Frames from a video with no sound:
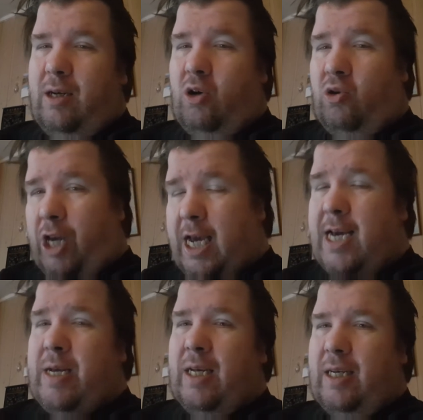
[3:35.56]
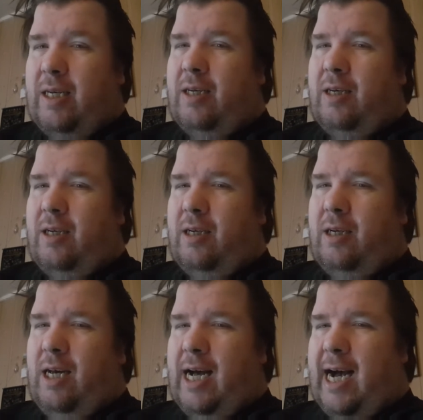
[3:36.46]
Okay.
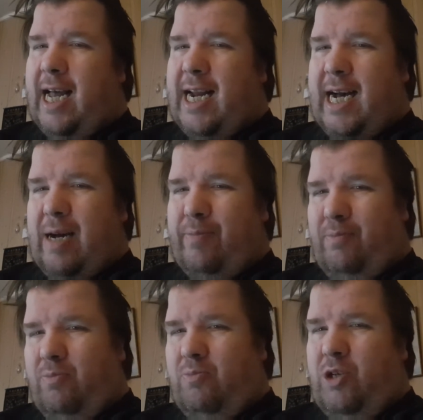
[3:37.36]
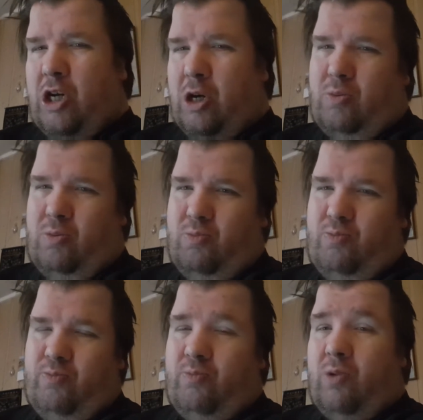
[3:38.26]
And, you know,
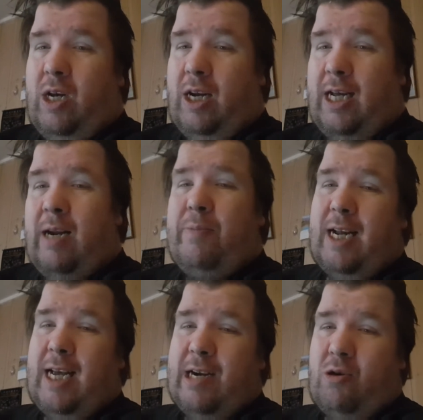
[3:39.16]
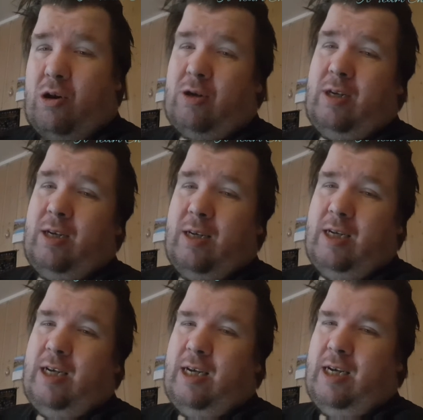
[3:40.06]
a little bit later on,
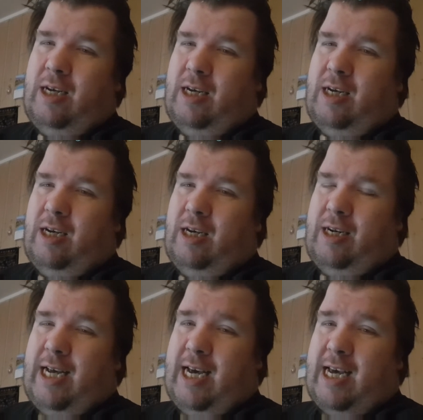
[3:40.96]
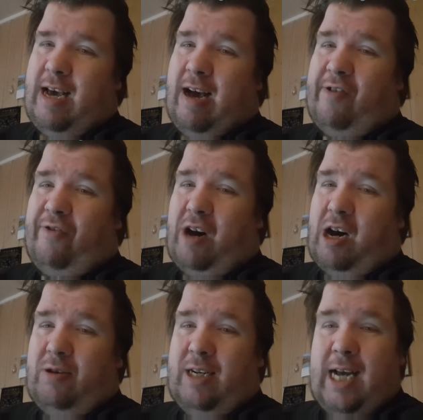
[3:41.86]
they
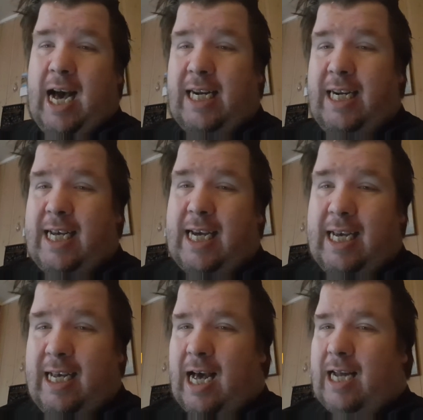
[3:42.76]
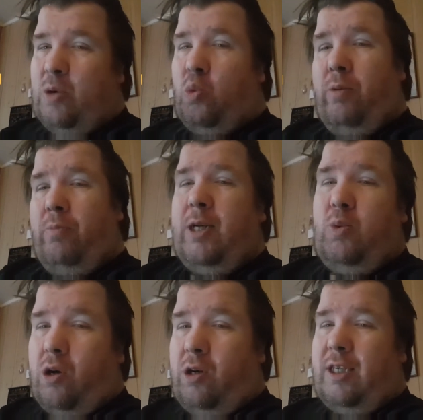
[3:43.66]
found Annie, and the woman
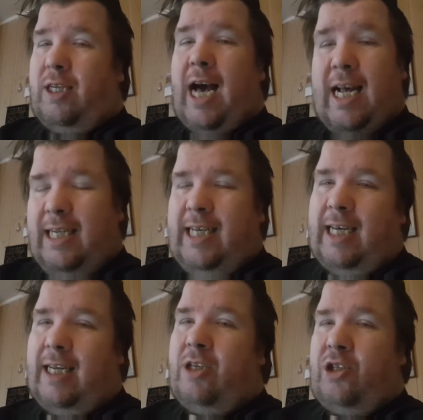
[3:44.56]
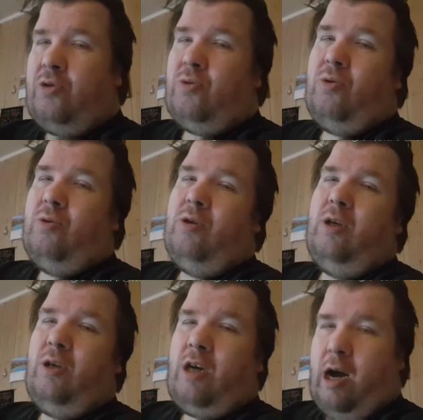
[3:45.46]
wants Annie to
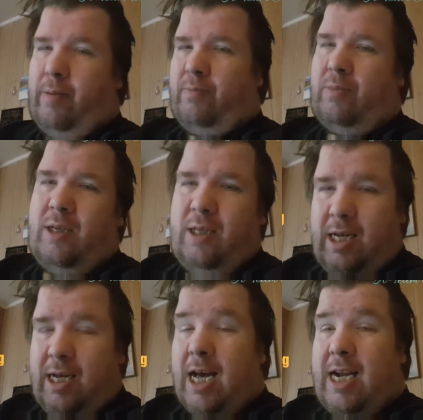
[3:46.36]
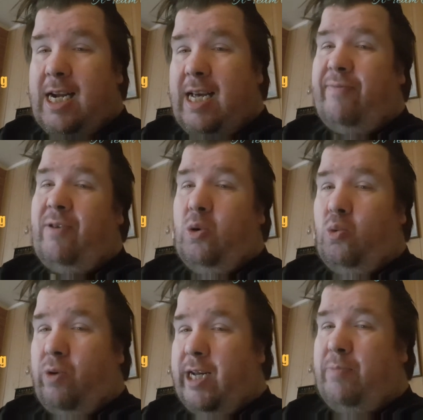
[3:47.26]
come and live
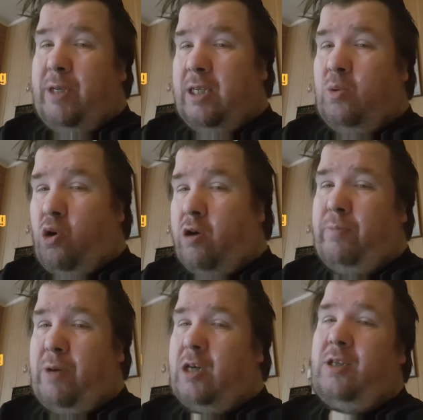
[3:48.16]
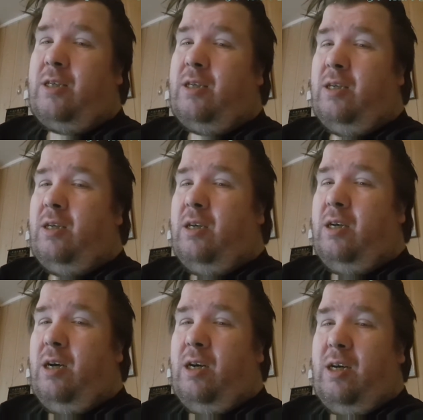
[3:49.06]
with Mr. Warbucks
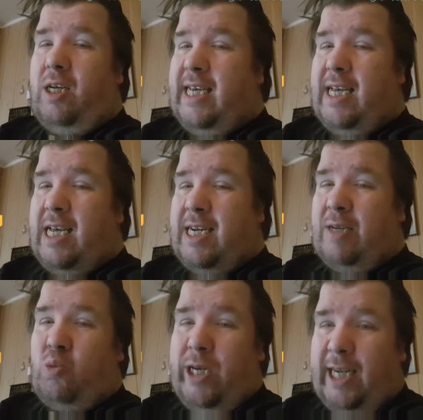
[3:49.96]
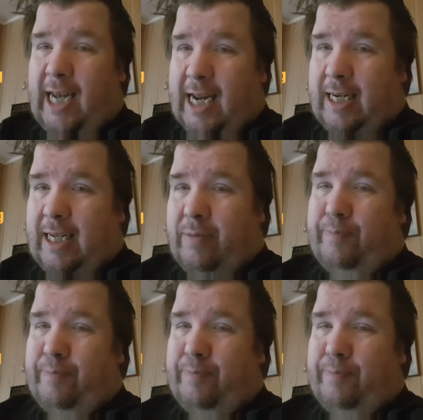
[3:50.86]
in the weekend.